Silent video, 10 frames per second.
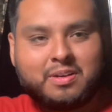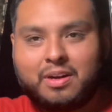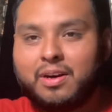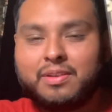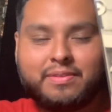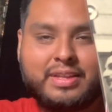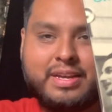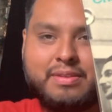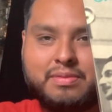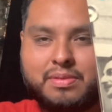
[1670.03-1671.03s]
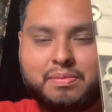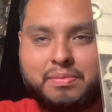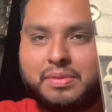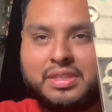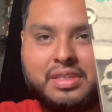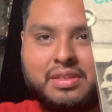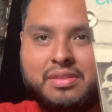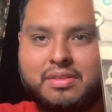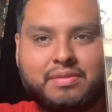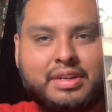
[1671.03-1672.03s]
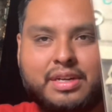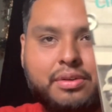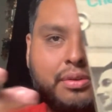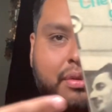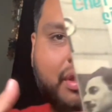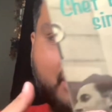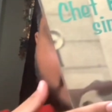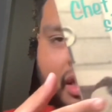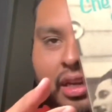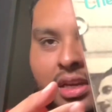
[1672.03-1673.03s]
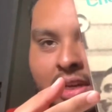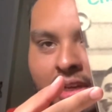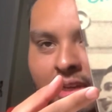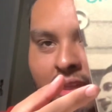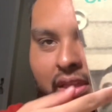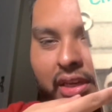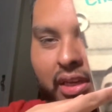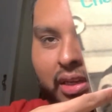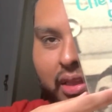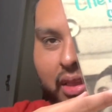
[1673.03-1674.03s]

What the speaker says: all of that, just because it's of how old the the